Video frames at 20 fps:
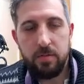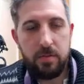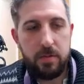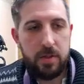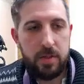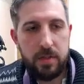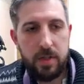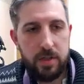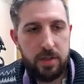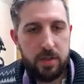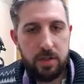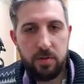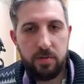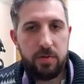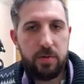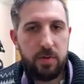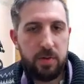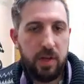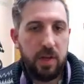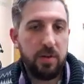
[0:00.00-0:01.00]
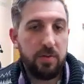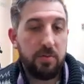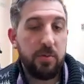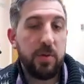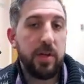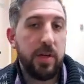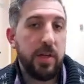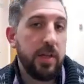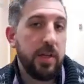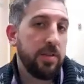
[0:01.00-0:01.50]
essentially you kind of
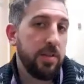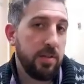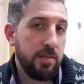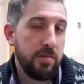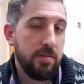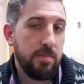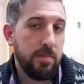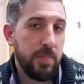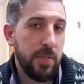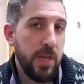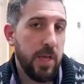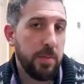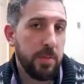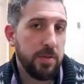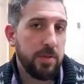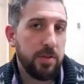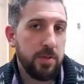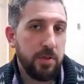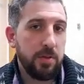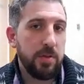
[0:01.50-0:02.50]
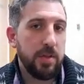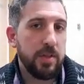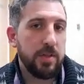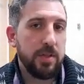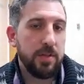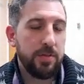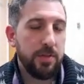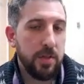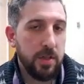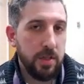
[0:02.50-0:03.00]
really need to be able to do this
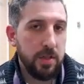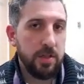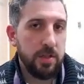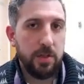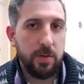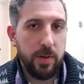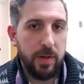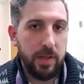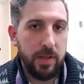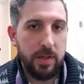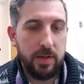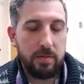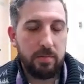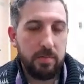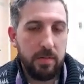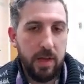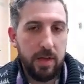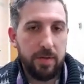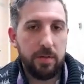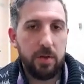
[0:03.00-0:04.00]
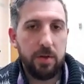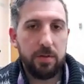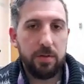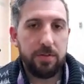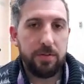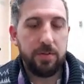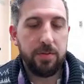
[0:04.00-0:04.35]
if you're going to do any level of